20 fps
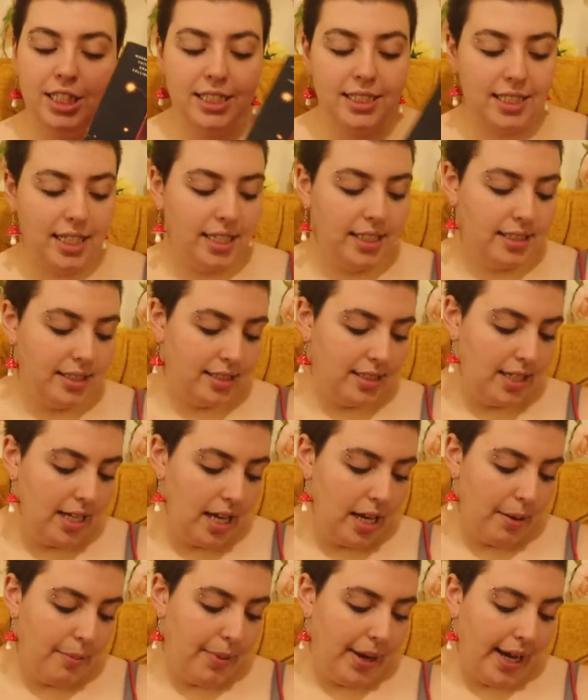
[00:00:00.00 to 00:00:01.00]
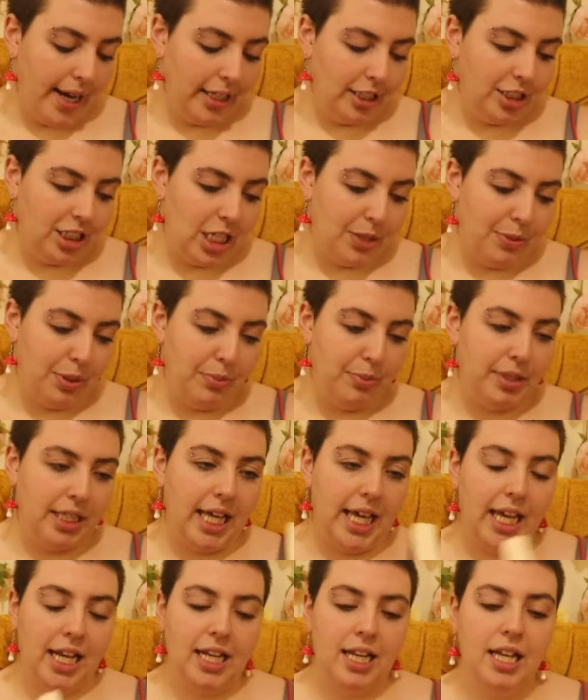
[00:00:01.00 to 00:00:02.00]
Jesus by Jamie
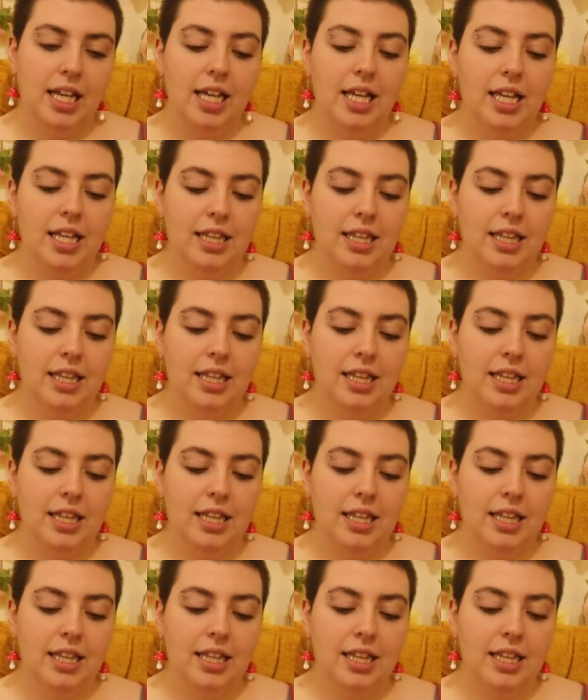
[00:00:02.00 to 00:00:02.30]
Blaine.